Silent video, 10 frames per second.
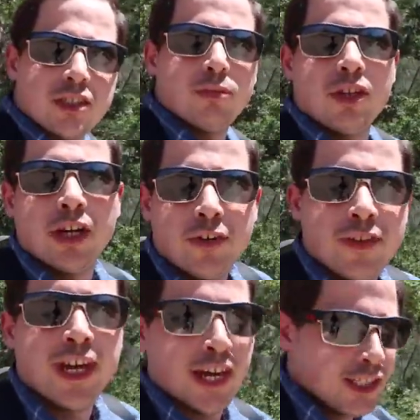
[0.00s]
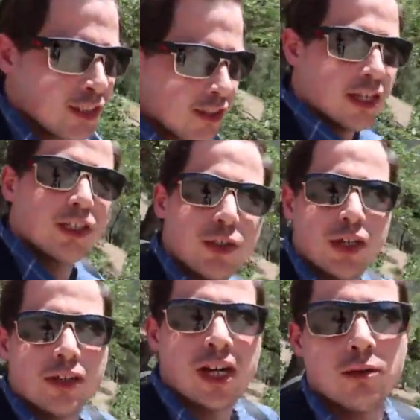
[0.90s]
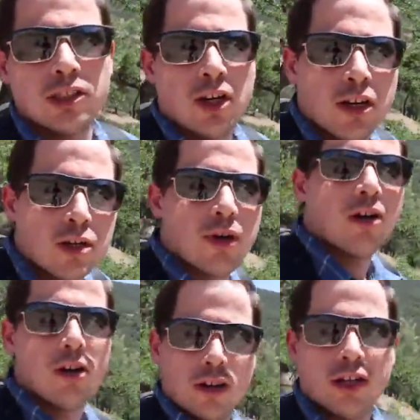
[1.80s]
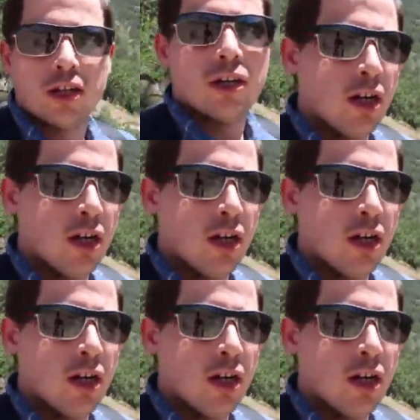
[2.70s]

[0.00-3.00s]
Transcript: some clarification. That trail that I was talking about earlier